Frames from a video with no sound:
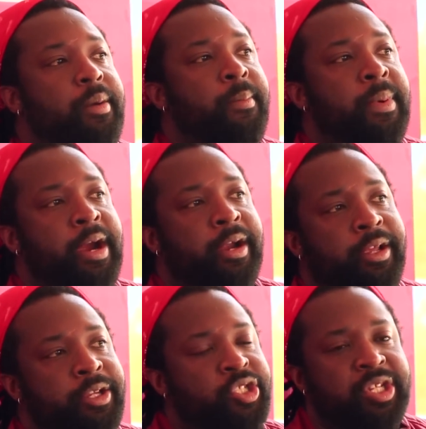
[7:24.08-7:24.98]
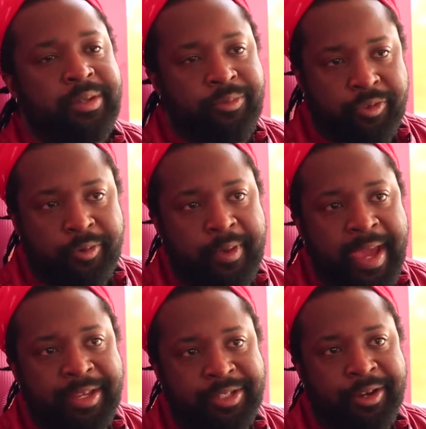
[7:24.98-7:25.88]
Marlon James, the
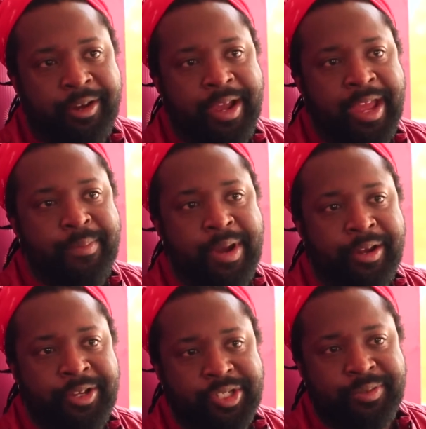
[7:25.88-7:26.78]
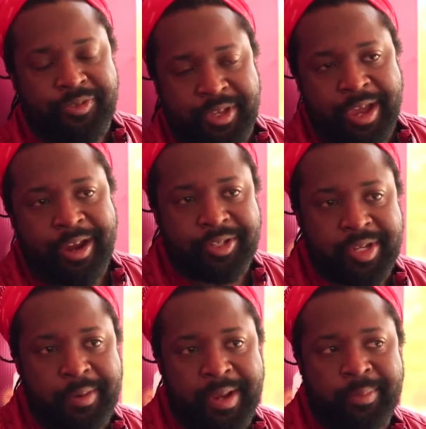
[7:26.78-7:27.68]
writer, and Marlon James, the
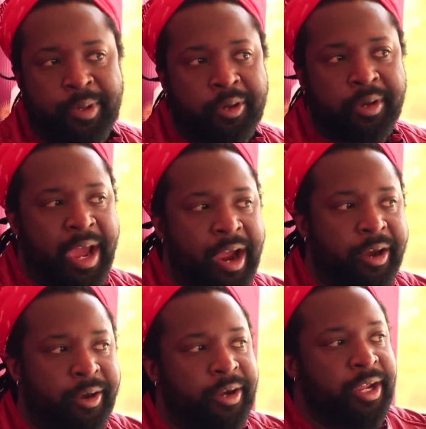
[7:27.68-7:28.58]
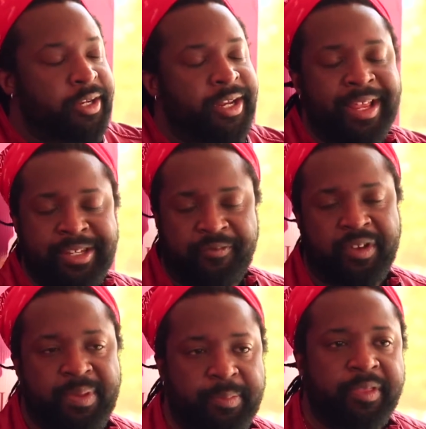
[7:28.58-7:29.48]
character I write about, they're not
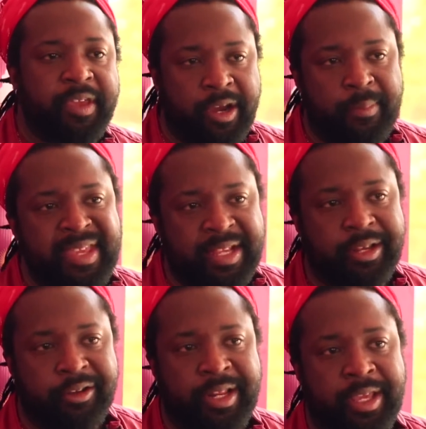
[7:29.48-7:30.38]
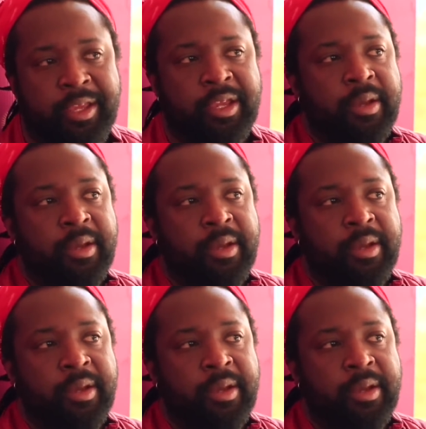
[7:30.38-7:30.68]
different people. They are me, clearly.